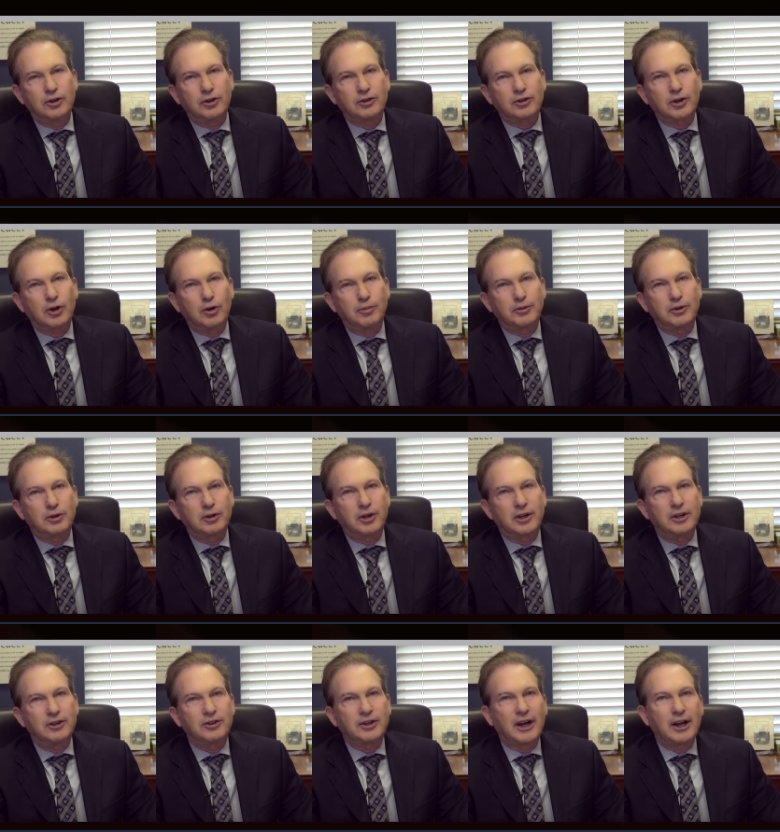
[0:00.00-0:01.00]
the scope to
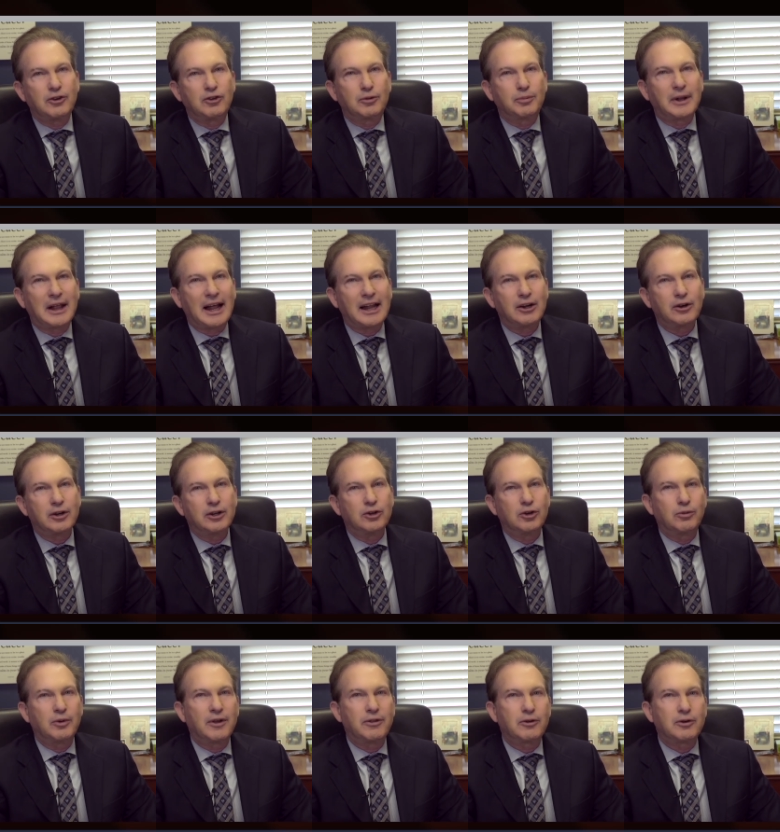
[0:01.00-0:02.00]
look inside your bladder and
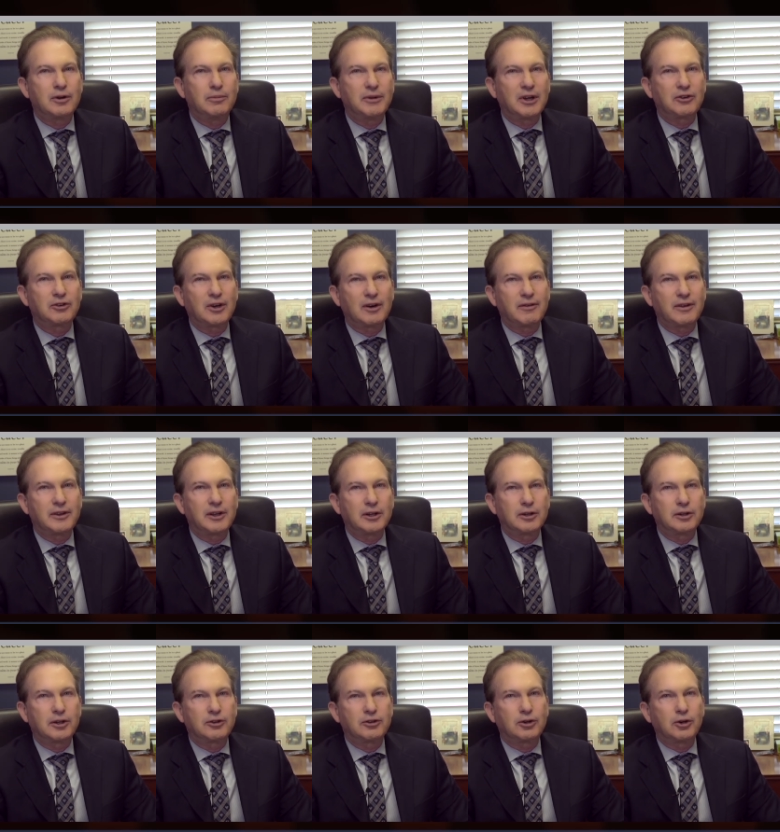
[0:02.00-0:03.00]
your urethra to make sure
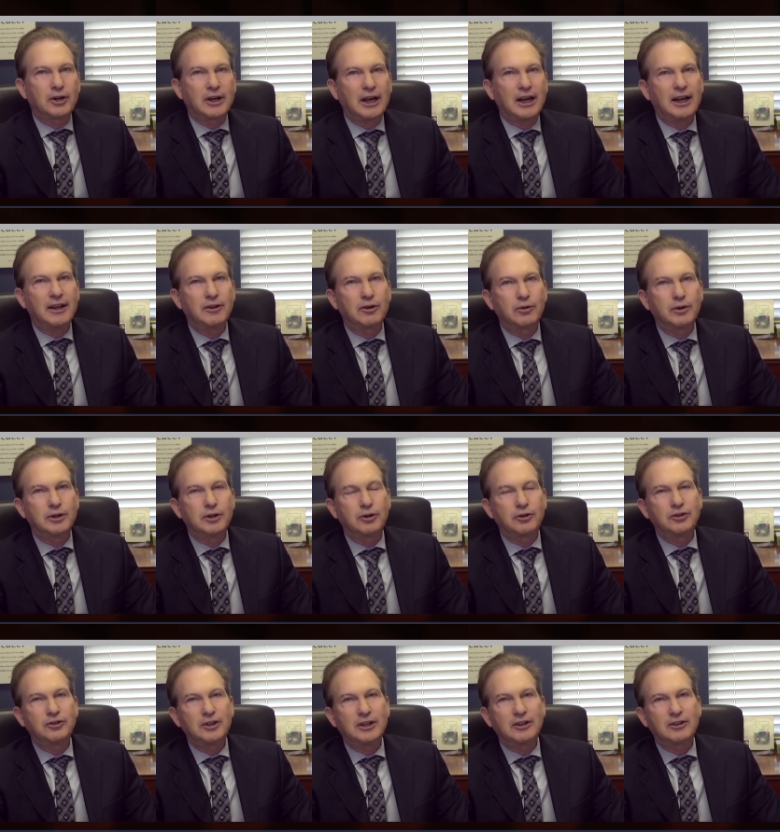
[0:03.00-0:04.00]
everything looks okay and there were no
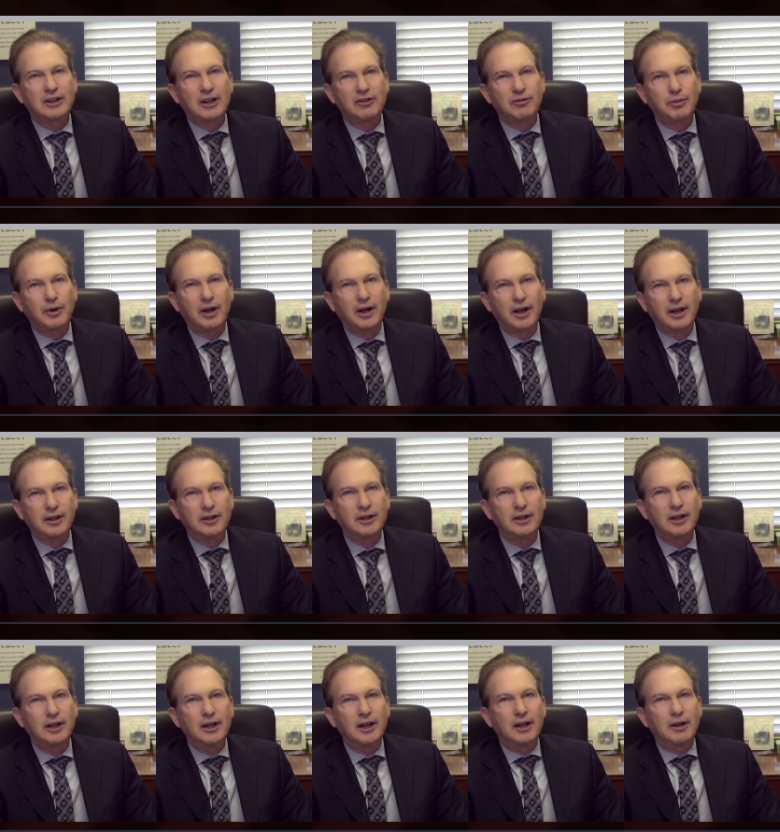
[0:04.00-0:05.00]
seeds left behind,
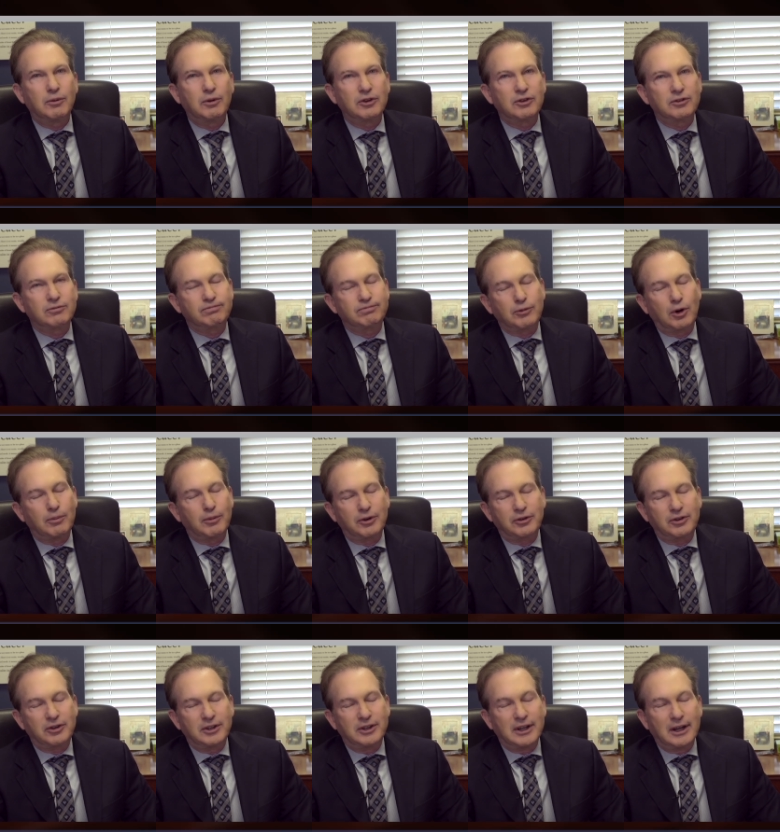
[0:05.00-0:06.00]
which
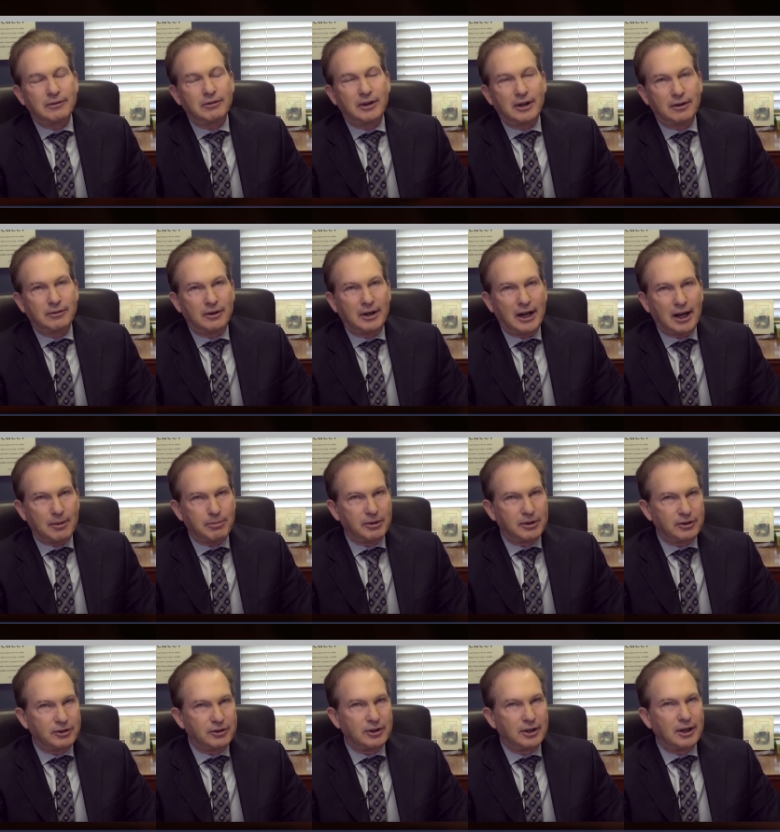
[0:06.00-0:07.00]
almost never ever
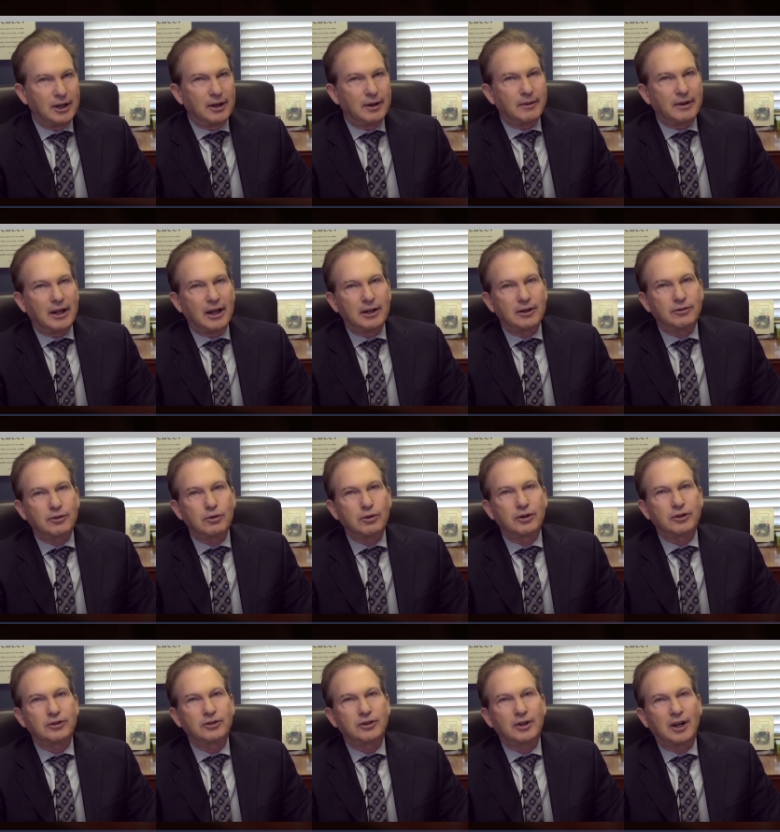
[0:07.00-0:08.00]
happens. And of
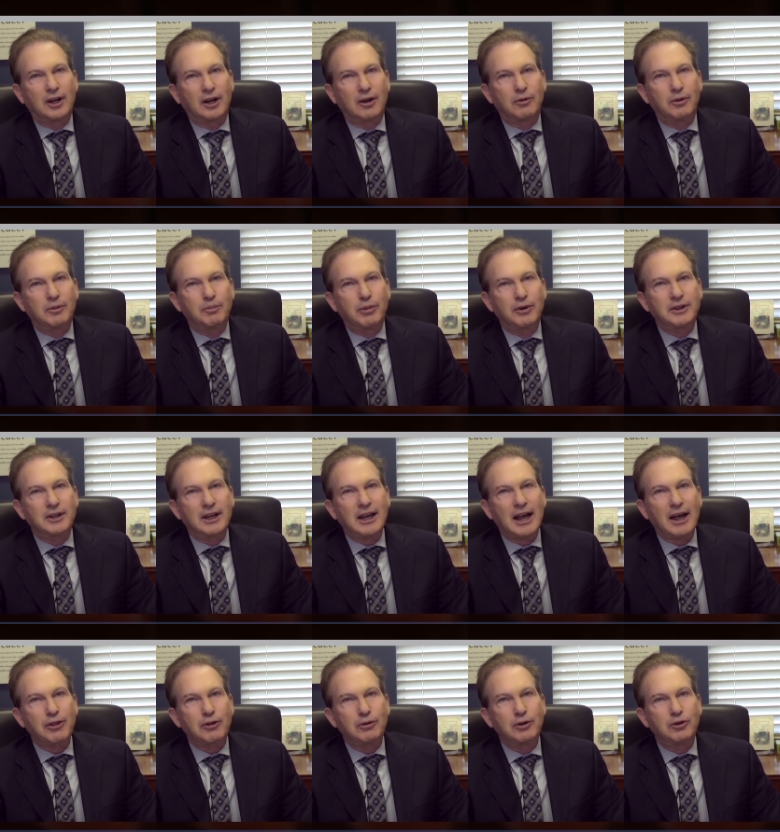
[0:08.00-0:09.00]
course, we put the
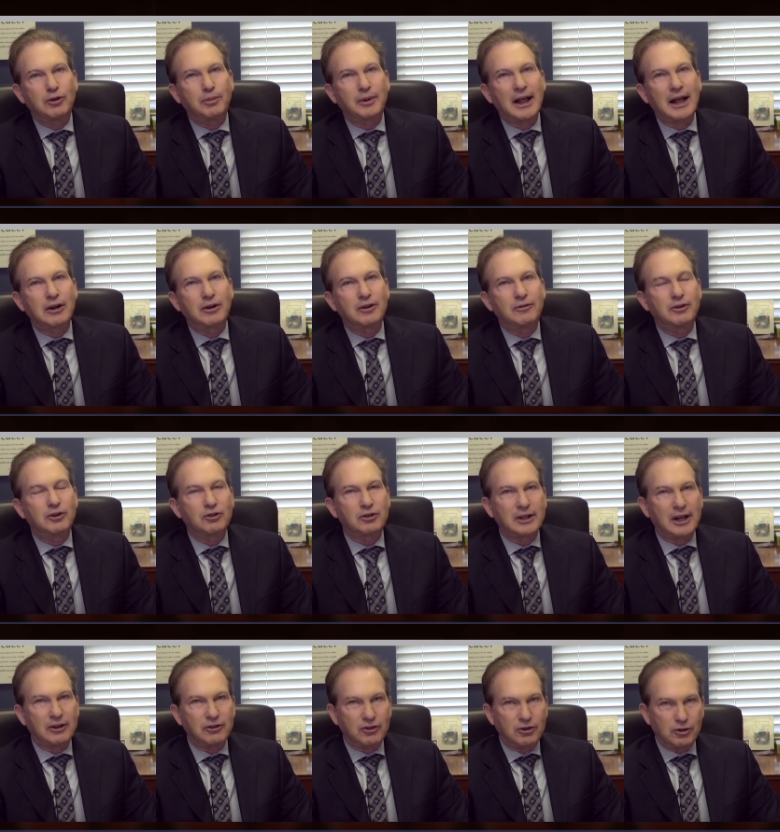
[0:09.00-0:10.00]
catheter in your bladder to
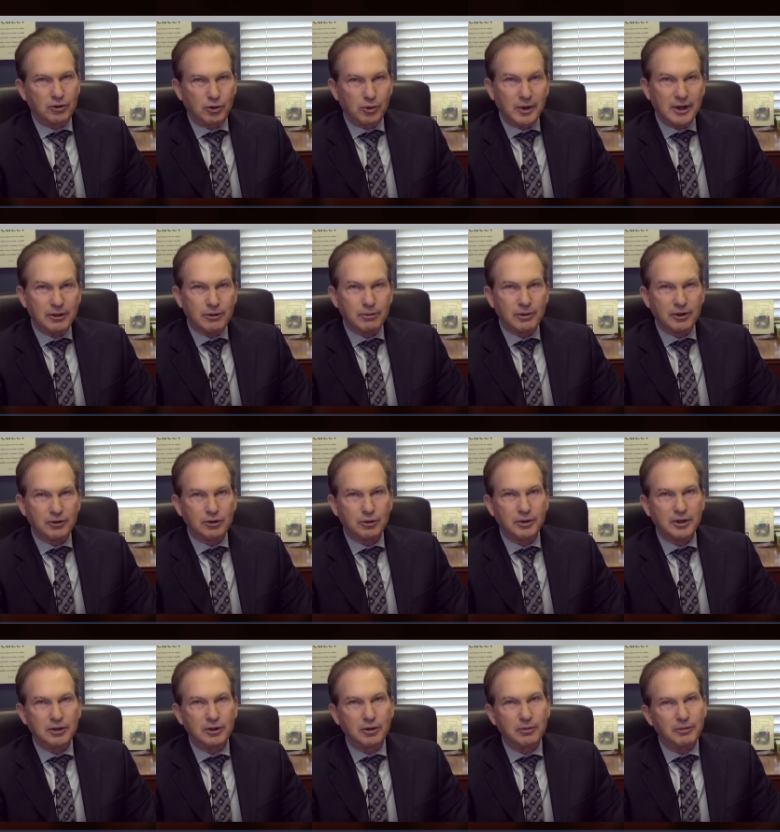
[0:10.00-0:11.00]
visualize your urethra so
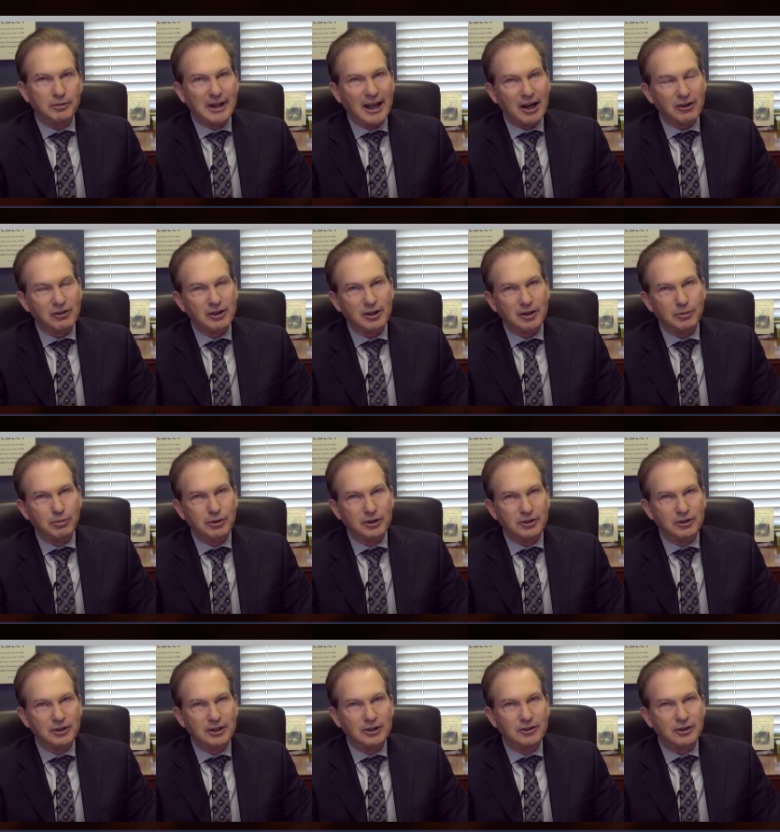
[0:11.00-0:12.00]
we don't accidentally put
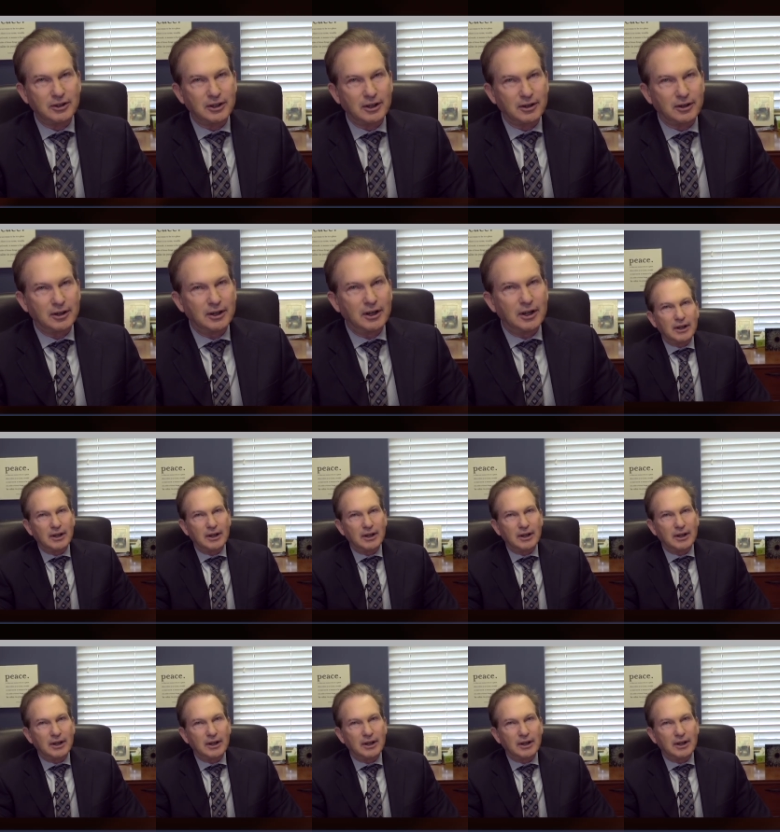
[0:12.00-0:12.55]
seeds in there.